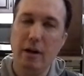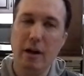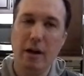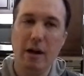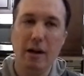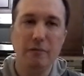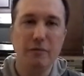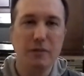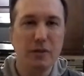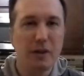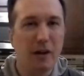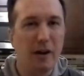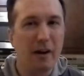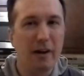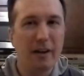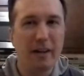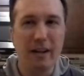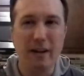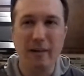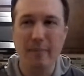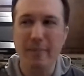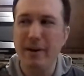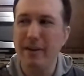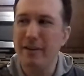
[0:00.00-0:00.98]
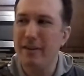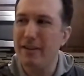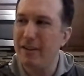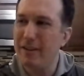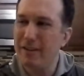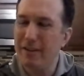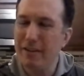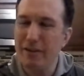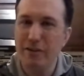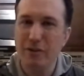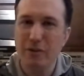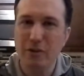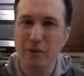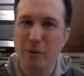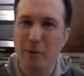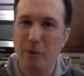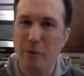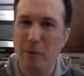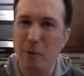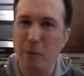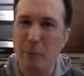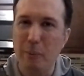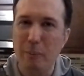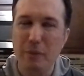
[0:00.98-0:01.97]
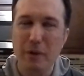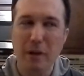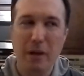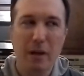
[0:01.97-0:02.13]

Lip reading: of talking about gun control.